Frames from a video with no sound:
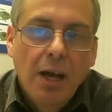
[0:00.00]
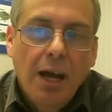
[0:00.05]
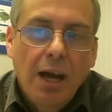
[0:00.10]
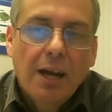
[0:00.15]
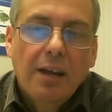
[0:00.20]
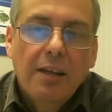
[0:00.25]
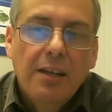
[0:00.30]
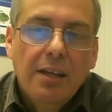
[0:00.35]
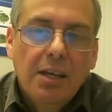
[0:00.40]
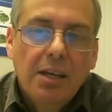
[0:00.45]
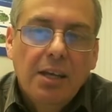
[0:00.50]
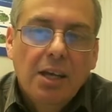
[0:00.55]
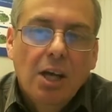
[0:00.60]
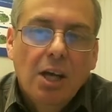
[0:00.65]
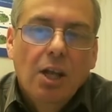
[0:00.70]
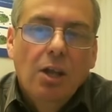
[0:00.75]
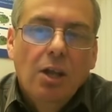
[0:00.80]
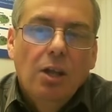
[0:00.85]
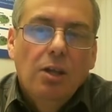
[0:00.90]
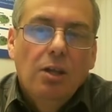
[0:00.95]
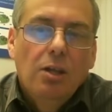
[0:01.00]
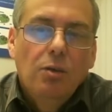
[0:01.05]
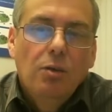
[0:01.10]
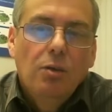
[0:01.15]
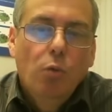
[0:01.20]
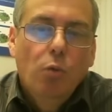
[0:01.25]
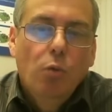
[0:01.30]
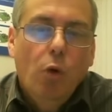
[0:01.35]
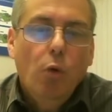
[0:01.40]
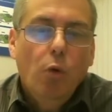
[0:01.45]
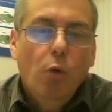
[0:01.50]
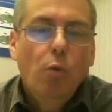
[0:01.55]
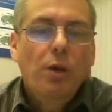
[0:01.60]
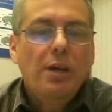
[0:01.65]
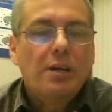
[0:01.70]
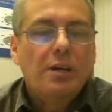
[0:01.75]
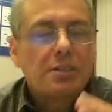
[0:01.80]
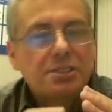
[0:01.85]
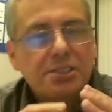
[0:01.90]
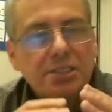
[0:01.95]
And I think what we
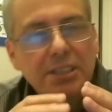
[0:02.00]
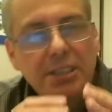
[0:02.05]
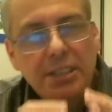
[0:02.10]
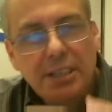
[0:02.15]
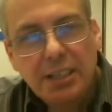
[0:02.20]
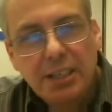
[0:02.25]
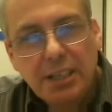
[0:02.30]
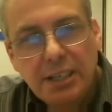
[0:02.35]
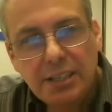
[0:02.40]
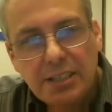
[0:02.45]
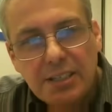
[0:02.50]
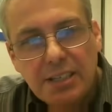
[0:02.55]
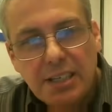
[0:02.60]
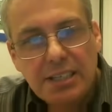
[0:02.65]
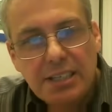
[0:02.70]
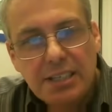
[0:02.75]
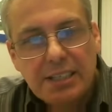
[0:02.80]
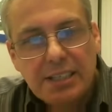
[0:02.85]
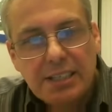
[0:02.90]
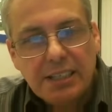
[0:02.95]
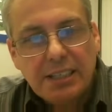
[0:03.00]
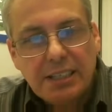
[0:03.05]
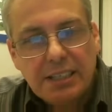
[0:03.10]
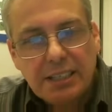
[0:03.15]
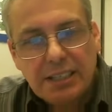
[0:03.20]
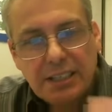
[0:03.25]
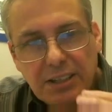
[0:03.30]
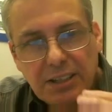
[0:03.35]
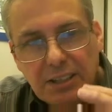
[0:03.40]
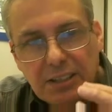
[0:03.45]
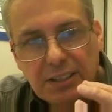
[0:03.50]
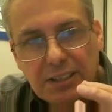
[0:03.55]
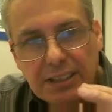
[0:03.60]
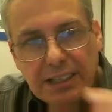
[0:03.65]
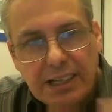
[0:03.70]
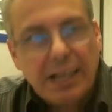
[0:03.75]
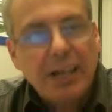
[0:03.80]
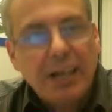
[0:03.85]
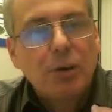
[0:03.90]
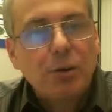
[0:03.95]
are seeing is that the
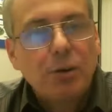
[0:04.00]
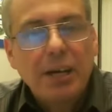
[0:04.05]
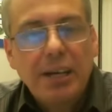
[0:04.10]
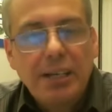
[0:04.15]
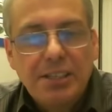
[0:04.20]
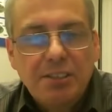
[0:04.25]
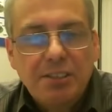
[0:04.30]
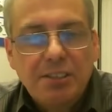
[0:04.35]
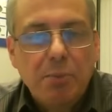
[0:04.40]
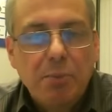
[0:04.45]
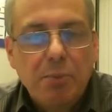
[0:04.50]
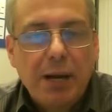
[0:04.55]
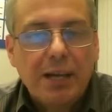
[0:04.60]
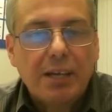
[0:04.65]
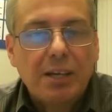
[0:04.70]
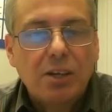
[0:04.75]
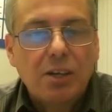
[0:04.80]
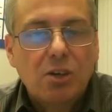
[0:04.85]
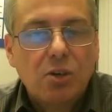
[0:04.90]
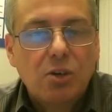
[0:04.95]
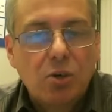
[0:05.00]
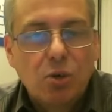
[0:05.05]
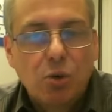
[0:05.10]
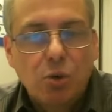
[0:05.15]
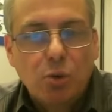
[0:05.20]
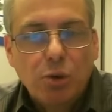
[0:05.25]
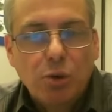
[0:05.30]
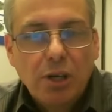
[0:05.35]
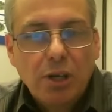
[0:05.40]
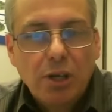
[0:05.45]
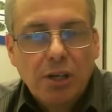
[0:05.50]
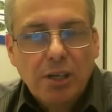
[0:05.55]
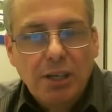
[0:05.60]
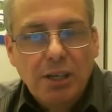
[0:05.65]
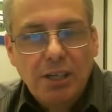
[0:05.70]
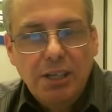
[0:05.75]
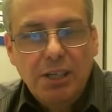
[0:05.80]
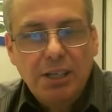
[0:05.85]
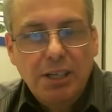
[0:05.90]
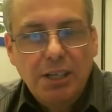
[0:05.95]
cloud native packet core
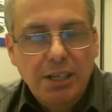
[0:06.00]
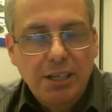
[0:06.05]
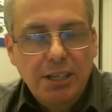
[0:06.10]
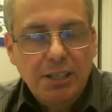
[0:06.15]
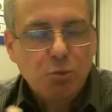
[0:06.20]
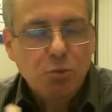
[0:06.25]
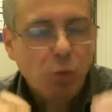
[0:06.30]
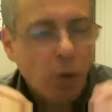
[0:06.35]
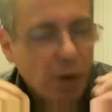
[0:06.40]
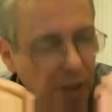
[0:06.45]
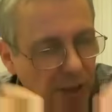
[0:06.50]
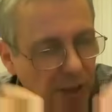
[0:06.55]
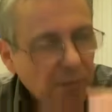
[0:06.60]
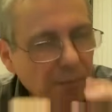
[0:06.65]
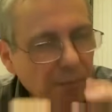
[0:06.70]
is one of